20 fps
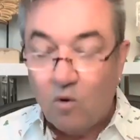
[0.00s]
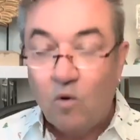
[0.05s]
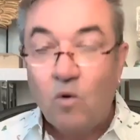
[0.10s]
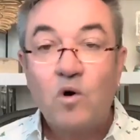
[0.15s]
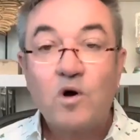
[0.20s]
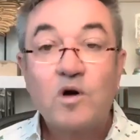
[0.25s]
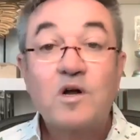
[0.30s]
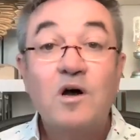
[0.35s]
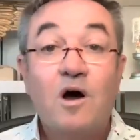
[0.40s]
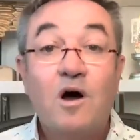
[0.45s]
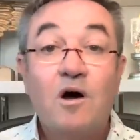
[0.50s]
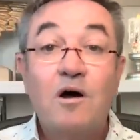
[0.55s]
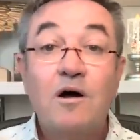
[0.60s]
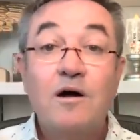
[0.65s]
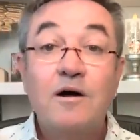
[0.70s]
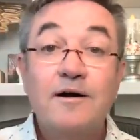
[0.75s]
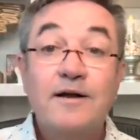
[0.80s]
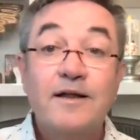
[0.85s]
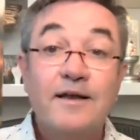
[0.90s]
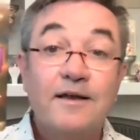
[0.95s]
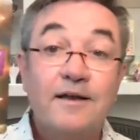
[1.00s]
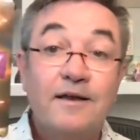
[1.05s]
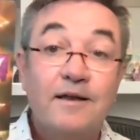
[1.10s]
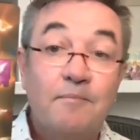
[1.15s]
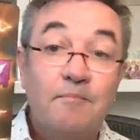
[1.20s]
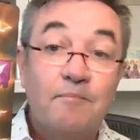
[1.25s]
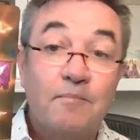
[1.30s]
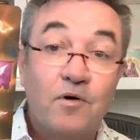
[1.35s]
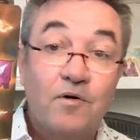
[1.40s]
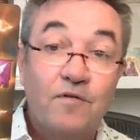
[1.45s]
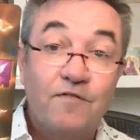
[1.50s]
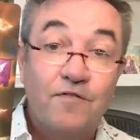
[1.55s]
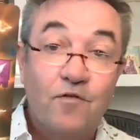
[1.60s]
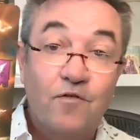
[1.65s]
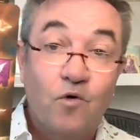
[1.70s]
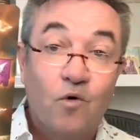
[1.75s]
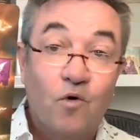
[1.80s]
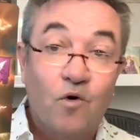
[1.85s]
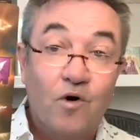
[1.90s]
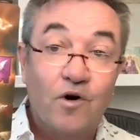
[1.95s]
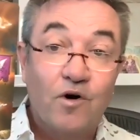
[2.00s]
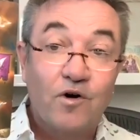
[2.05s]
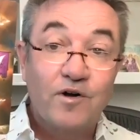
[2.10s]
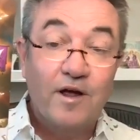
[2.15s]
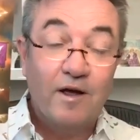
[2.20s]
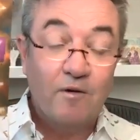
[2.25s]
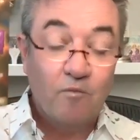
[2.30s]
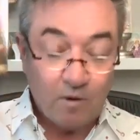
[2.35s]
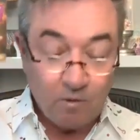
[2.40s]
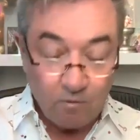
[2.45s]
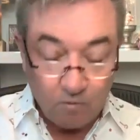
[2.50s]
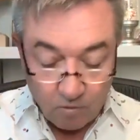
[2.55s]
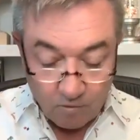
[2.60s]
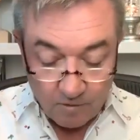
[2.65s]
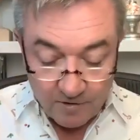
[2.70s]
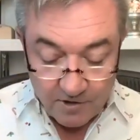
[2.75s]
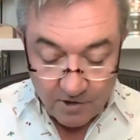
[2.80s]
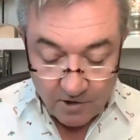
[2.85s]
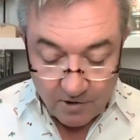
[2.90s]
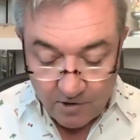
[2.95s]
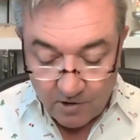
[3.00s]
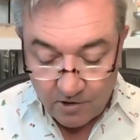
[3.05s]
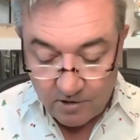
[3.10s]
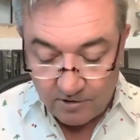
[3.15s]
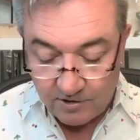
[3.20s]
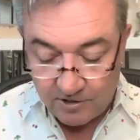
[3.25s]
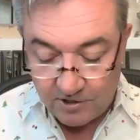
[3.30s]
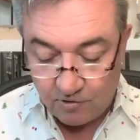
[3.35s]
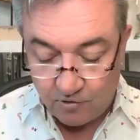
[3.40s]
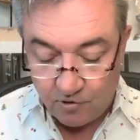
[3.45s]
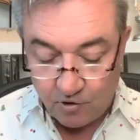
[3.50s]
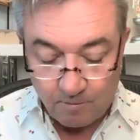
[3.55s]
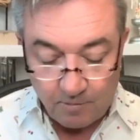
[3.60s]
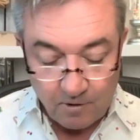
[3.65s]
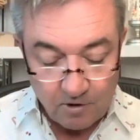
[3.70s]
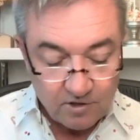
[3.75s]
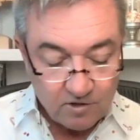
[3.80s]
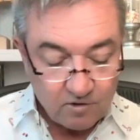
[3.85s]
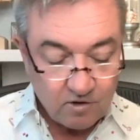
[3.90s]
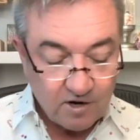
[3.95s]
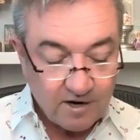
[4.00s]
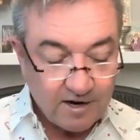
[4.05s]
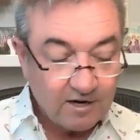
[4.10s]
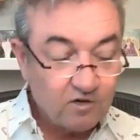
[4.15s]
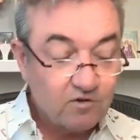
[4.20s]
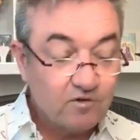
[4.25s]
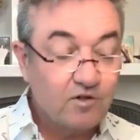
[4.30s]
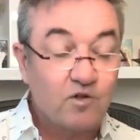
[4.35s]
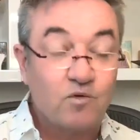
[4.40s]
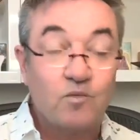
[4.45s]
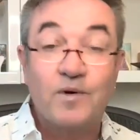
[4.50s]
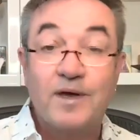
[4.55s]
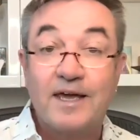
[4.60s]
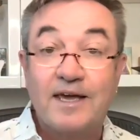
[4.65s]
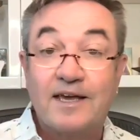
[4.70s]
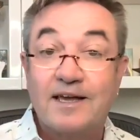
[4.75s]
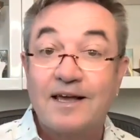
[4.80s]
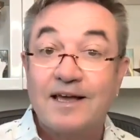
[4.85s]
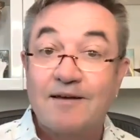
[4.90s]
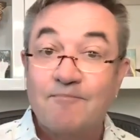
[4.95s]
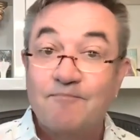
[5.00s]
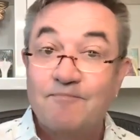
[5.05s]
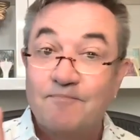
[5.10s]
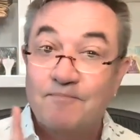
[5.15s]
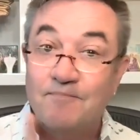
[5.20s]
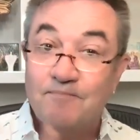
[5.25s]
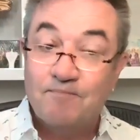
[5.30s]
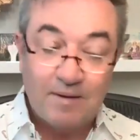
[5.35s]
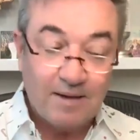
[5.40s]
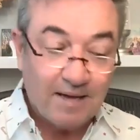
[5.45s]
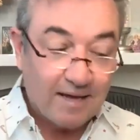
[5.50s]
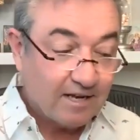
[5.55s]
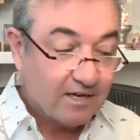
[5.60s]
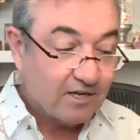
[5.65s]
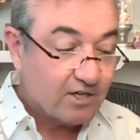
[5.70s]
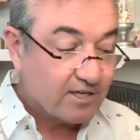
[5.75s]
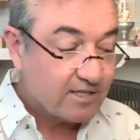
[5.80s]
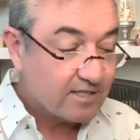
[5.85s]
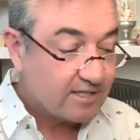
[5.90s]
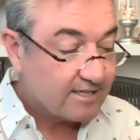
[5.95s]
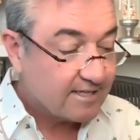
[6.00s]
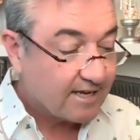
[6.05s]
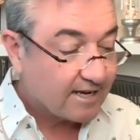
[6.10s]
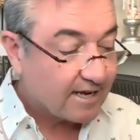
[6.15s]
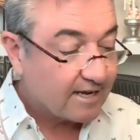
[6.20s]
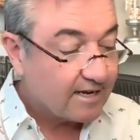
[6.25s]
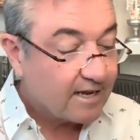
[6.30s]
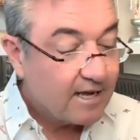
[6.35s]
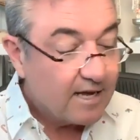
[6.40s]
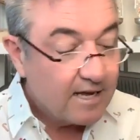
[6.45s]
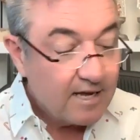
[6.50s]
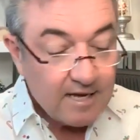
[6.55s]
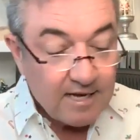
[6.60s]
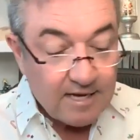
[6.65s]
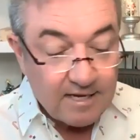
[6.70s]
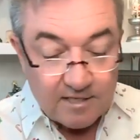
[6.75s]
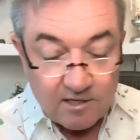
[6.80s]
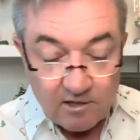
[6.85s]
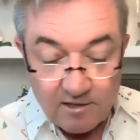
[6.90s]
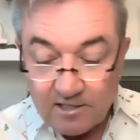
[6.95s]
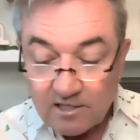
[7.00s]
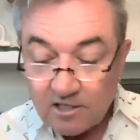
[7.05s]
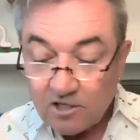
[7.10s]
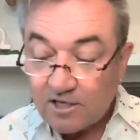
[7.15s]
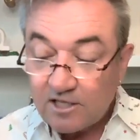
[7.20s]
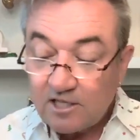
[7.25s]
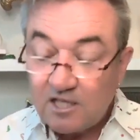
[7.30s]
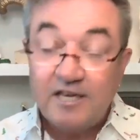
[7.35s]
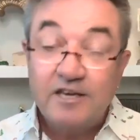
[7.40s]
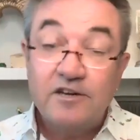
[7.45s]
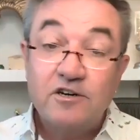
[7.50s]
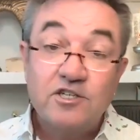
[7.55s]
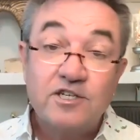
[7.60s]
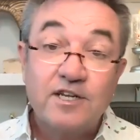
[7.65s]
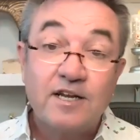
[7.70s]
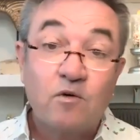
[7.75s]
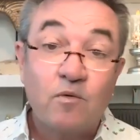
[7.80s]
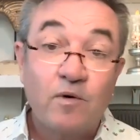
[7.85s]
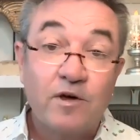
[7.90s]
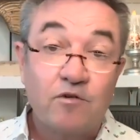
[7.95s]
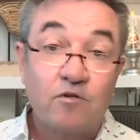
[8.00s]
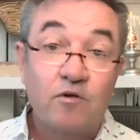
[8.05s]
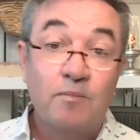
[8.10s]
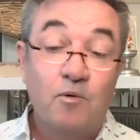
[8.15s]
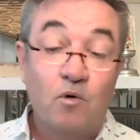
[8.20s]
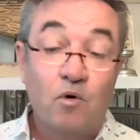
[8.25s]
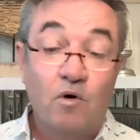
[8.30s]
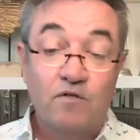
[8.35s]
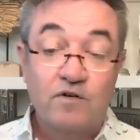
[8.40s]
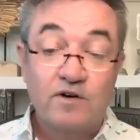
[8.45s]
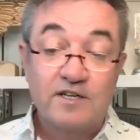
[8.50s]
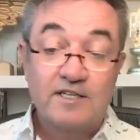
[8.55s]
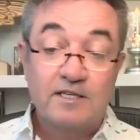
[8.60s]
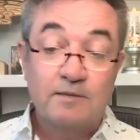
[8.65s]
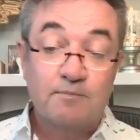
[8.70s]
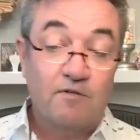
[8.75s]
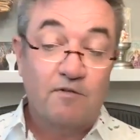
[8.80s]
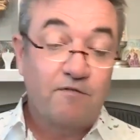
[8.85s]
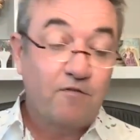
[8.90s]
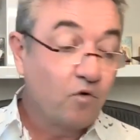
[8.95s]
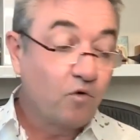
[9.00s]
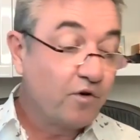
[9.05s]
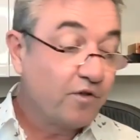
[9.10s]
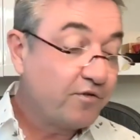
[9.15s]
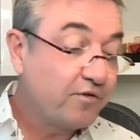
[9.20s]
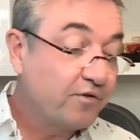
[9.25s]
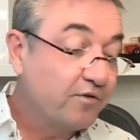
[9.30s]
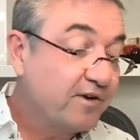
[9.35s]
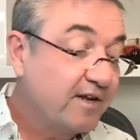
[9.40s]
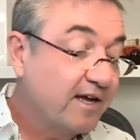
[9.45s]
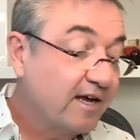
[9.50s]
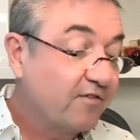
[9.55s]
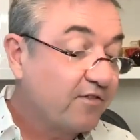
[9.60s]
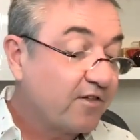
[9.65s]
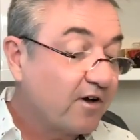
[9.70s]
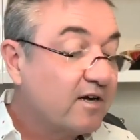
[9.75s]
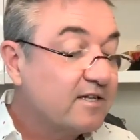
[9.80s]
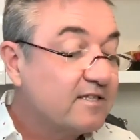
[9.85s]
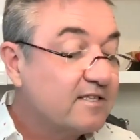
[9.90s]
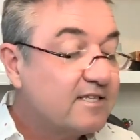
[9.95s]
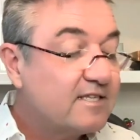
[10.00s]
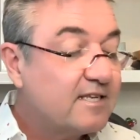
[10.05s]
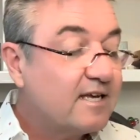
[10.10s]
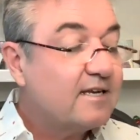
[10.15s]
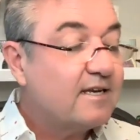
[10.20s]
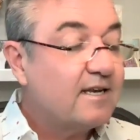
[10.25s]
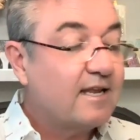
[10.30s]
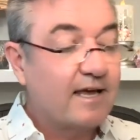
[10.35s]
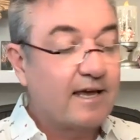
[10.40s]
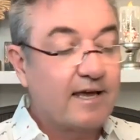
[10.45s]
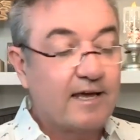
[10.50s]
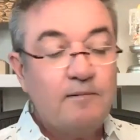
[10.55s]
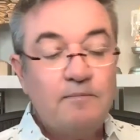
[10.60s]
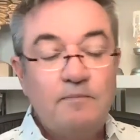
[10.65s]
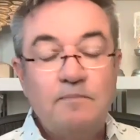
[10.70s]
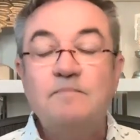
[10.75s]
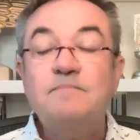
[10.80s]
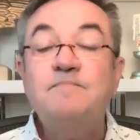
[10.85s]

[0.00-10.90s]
Or card number four, and we will return to your personal Archangel of the Week in just a second. So let's look at the energetic weather report for December 4th through 10th. On Sunday,